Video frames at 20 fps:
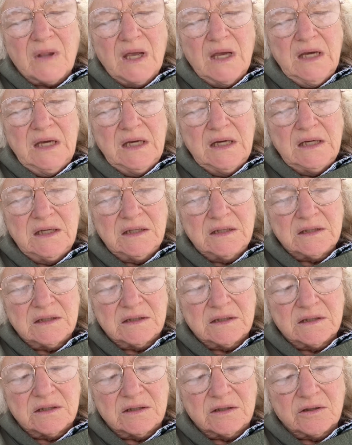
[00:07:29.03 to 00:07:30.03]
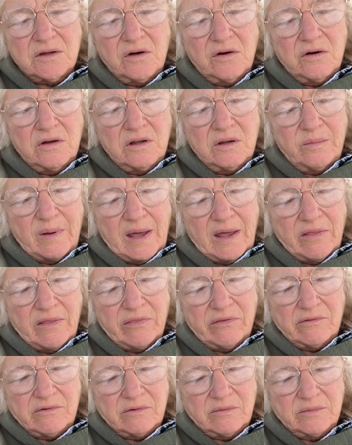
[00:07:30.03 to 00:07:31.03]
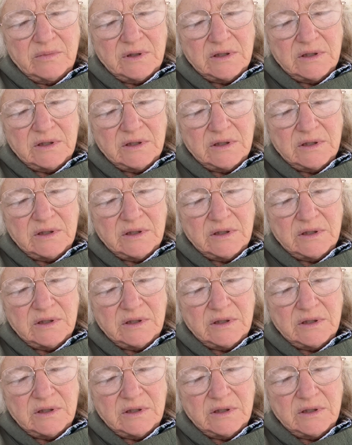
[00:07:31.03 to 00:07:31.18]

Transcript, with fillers: eat and to go to the bathroom